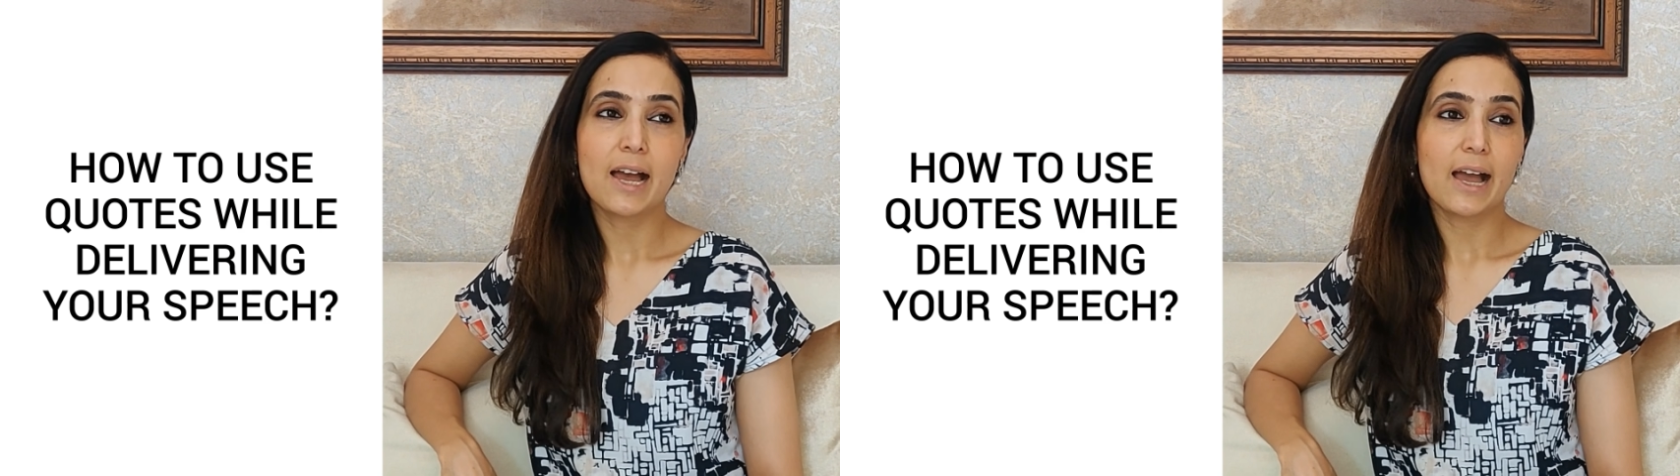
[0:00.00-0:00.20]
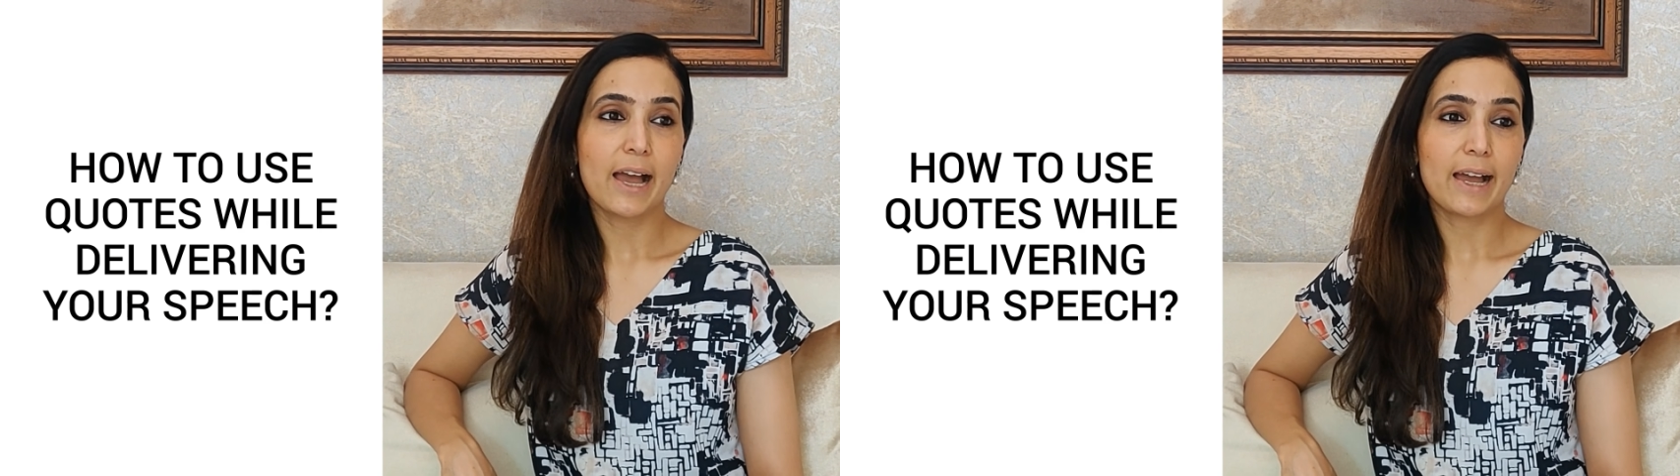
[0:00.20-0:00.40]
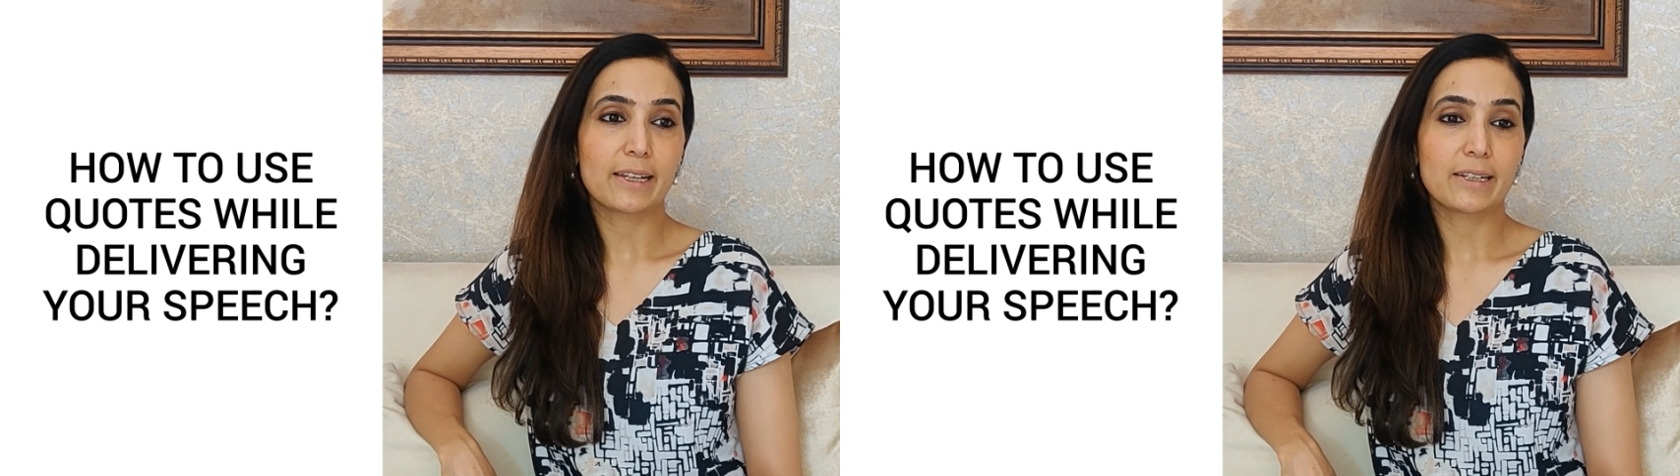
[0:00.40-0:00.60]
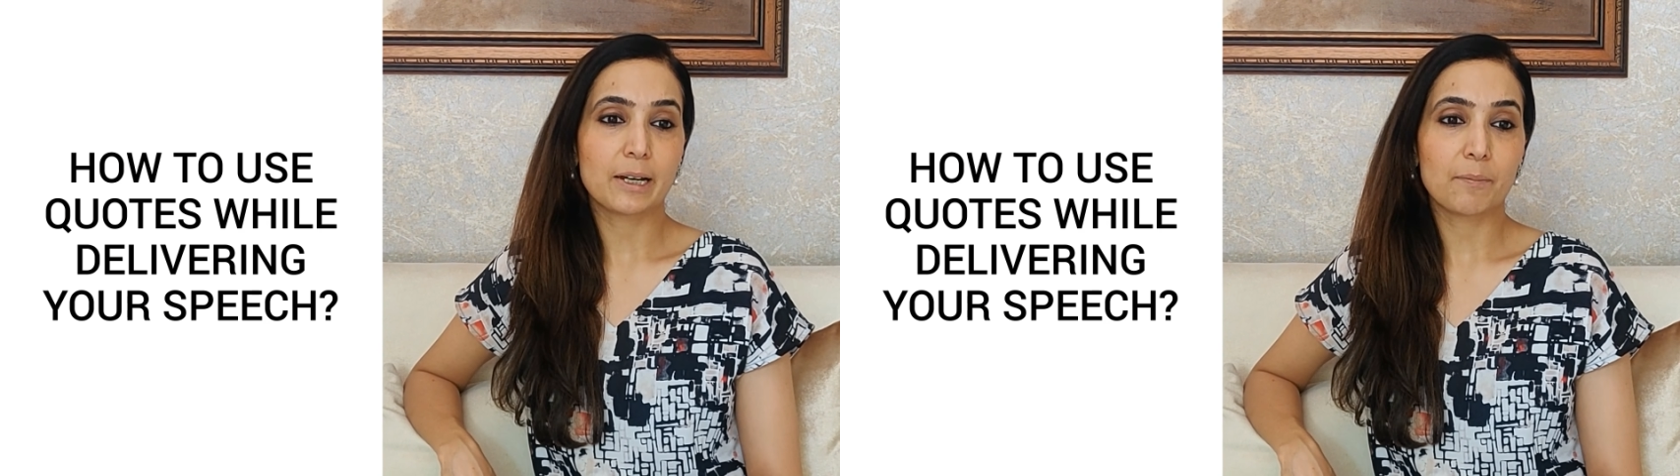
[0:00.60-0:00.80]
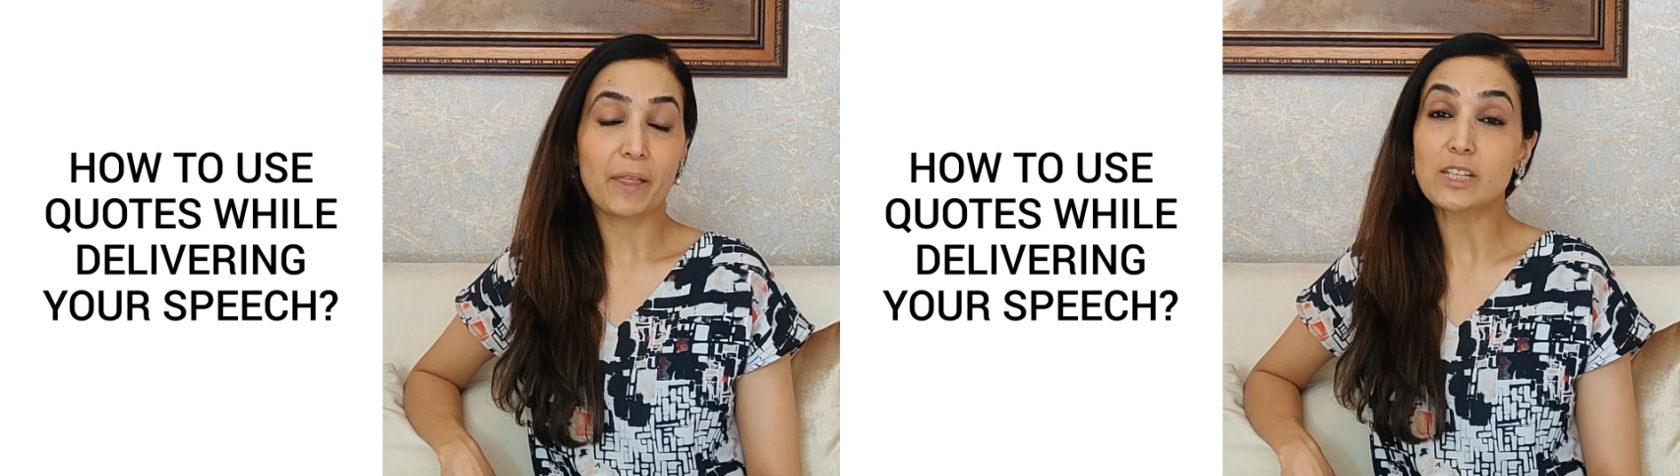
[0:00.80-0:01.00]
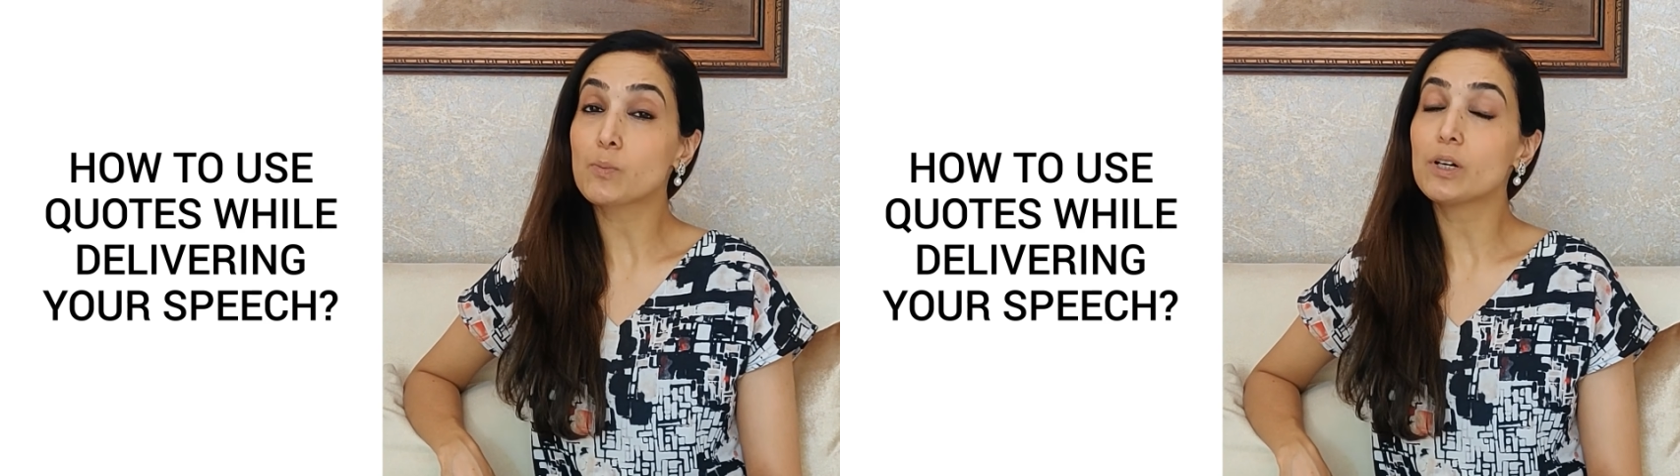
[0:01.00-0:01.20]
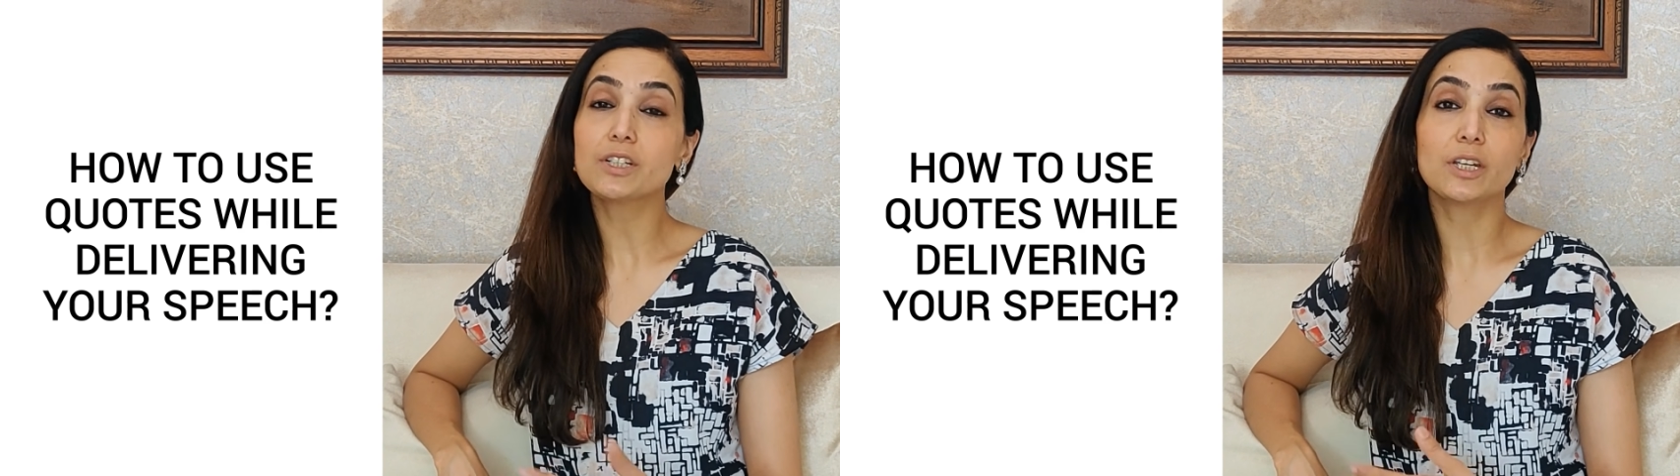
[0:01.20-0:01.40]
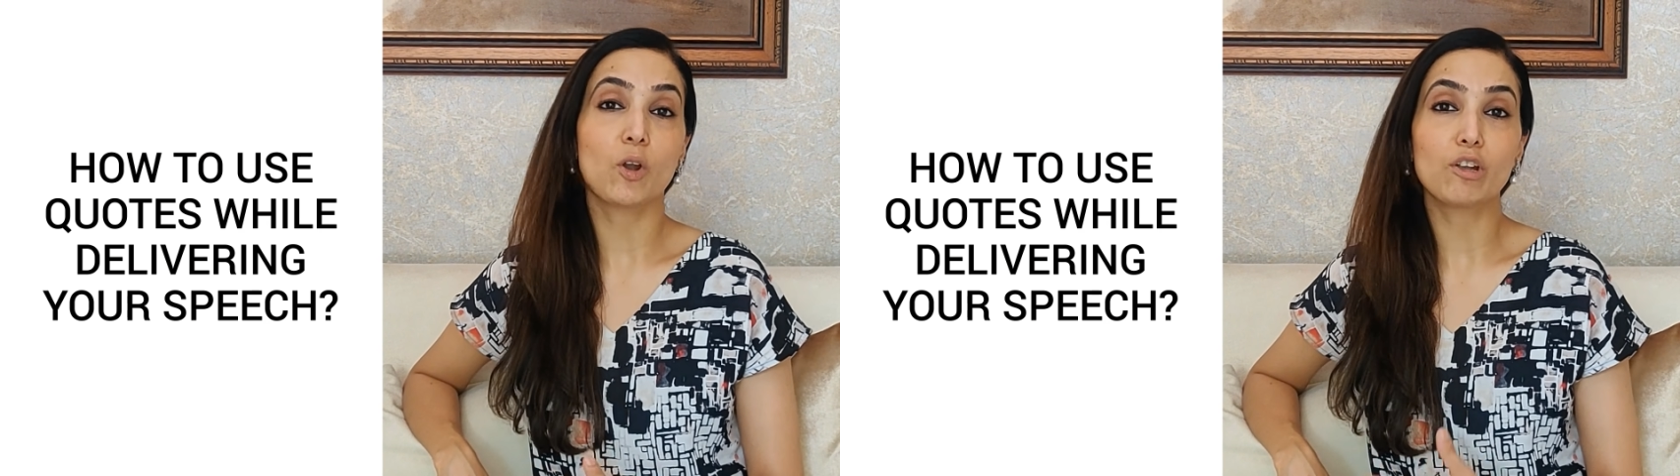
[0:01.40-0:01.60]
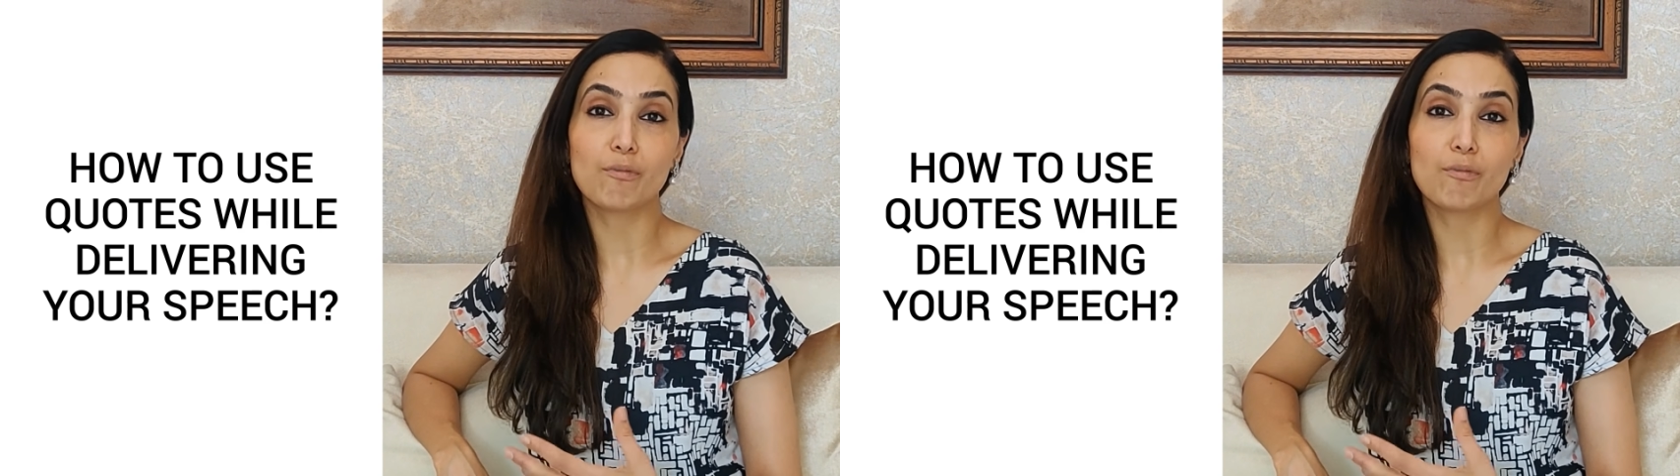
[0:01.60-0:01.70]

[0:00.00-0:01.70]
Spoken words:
and has worked in all of